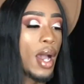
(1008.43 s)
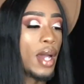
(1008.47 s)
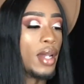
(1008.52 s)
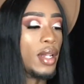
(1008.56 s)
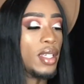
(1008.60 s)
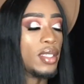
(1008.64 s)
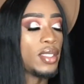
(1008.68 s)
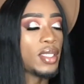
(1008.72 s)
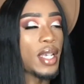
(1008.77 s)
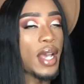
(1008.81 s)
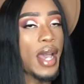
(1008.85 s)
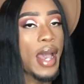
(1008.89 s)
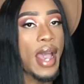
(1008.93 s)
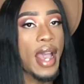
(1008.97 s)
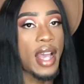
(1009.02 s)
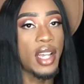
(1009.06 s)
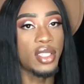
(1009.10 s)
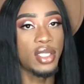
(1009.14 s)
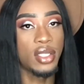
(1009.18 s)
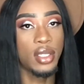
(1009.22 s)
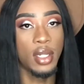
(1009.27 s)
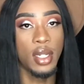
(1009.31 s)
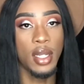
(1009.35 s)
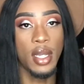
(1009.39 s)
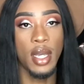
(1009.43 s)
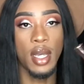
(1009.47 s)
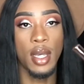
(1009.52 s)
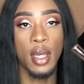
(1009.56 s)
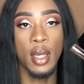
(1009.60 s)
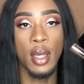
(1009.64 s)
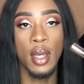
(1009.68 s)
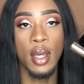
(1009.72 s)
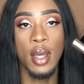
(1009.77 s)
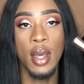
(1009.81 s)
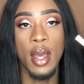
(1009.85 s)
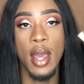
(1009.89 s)
Alyssa
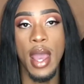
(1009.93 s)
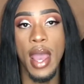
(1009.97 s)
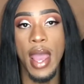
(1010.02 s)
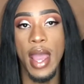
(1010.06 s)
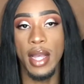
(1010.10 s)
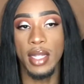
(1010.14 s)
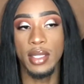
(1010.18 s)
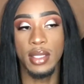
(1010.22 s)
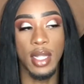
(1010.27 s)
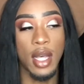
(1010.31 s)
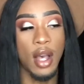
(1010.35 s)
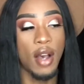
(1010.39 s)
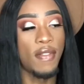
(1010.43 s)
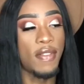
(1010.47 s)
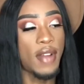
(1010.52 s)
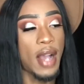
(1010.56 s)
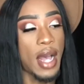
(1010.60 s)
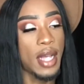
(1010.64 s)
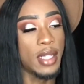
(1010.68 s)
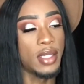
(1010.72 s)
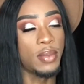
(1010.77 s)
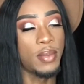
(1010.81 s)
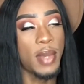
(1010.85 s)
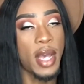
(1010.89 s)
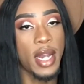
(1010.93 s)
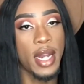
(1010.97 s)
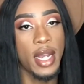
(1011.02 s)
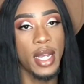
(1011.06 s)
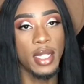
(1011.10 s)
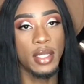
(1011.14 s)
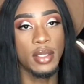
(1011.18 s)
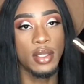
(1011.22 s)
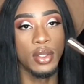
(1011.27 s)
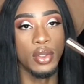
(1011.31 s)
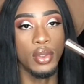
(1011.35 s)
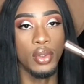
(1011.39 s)
Ashley X Elf
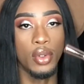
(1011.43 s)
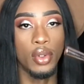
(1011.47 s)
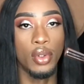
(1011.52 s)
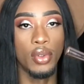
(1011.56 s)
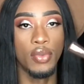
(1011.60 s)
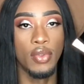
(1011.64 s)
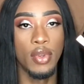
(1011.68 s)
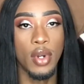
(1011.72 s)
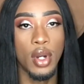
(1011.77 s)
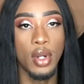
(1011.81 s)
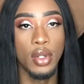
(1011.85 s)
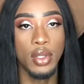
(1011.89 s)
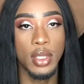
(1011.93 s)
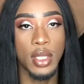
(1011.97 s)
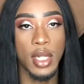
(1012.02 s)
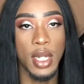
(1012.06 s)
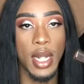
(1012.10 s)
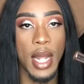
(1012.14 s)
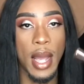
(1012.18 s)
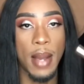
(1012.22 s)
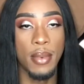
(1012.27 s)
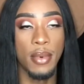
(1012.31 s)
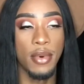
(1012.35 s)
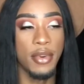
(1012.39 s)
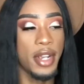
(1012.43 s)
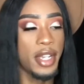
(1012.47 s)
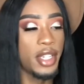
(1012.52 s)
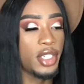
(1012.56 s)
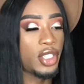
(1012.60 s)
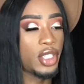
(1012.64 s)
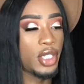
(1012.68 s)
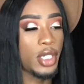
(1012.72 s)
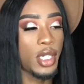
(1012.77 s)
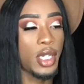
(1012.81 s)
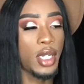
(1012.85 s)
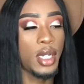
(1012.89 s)
Cosmetics Nude Rose
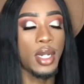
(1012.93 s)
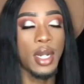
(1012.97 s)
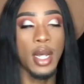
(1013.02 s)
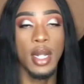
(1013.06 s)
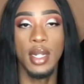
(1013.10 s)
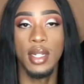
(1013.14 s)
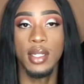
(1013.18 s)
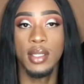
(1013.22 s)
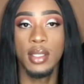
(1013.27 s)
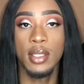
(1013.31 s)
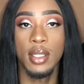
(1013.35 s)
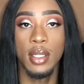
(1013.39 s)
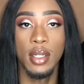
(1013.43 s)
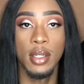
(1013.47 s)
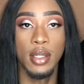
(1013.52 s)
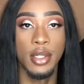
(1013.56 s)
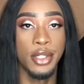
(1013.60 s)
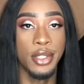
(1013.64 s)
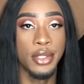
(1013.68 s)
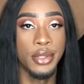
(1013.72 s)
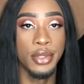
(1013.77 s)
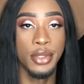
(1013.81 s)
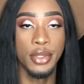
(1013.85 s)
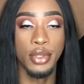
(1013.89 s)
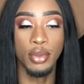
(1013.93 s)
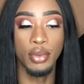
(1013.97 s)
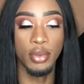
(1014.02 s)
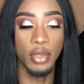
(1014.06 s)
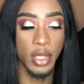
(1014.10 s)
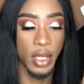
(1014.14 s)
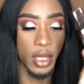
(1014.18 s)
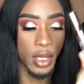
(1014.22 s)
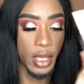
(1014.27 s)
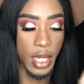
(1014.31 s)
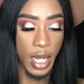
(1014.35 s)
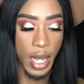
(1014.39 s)
collaboration. Alyssa, you
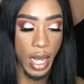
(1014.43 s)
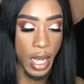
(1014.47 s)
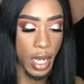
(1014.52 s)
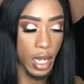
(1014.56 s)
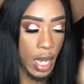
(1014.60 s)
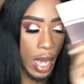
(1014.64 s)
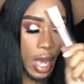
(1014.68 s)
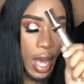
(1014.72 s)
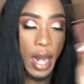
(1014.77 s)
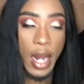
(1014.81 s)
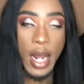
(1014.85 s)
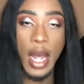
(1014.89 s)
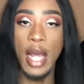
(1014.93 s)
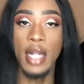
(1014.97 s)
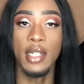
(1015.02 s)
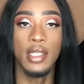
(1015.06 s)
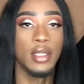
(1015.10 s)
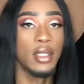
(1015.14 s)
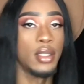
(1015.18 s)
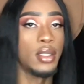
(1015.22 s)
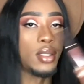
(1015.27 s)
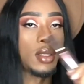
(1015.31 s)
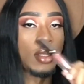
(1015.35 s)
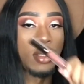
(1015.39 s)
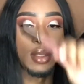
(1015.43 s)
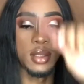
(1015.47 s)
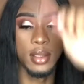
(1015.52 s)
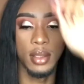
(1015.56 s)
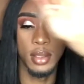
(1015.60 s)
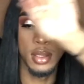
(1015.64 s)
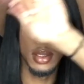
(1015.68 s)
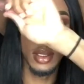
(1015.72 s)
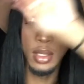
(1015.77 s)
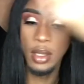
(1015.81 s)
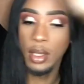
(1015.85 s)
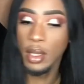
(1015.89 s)
did that.
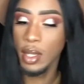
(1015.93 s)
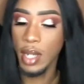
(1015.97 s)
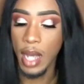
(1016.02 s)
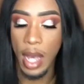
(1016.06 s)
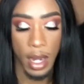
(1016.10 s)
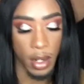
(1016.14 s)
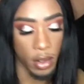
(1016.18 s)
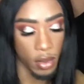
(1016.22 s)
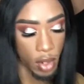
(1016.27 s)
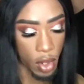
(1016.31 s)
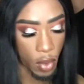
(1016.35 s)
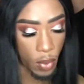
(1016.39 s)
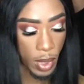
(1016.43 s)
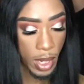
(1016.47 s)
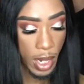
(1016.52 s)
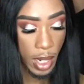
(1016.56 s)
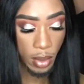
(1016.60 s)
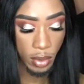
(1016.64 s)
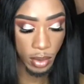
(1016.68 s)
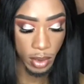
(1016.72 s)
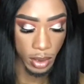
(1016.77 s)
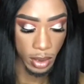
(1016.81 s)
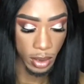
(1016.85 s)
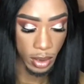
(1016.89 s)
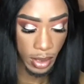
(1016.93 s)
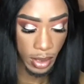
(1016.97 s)
I don't know what else to